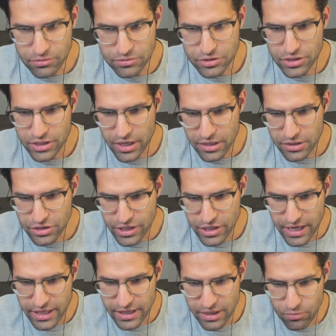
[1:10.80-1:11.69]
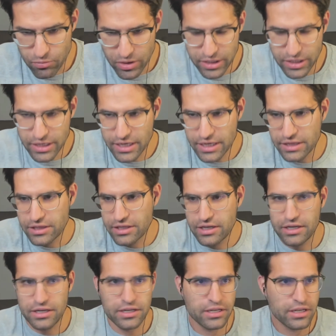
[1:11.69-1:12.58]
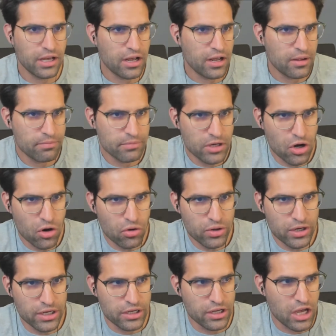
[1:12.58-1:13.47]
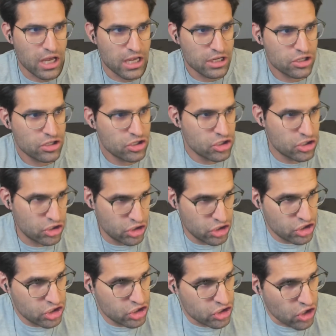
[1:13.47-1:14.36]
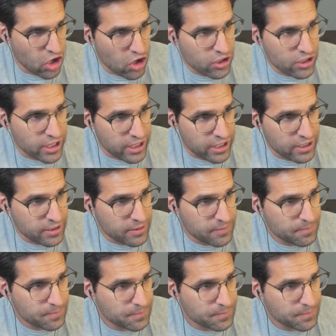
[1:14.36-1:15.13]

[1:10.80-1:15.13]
Don't judge. And then we're going to get the coding started.